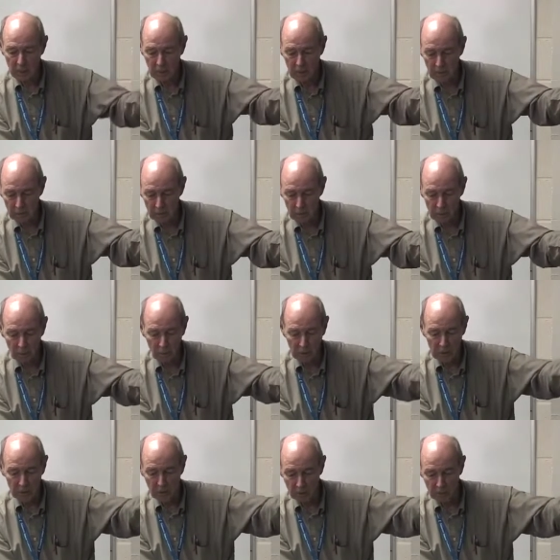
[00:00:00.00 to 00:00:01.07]
I don't know
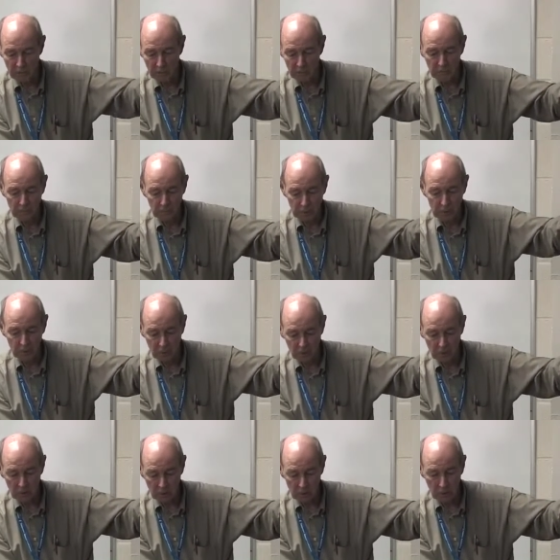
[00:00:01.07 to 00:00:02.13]
what sort of things are
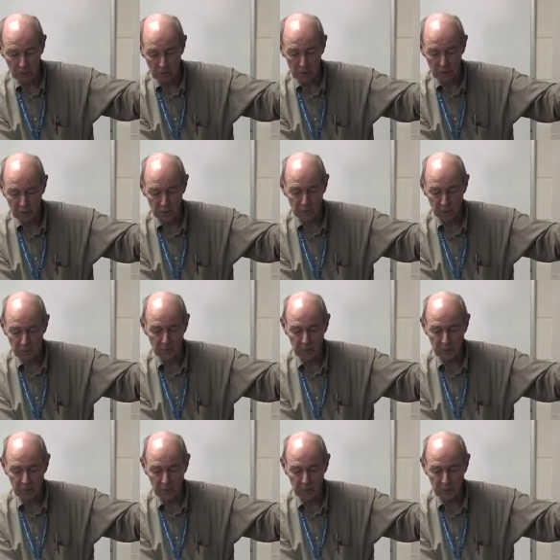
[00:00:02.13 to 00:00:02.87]
going on in your church,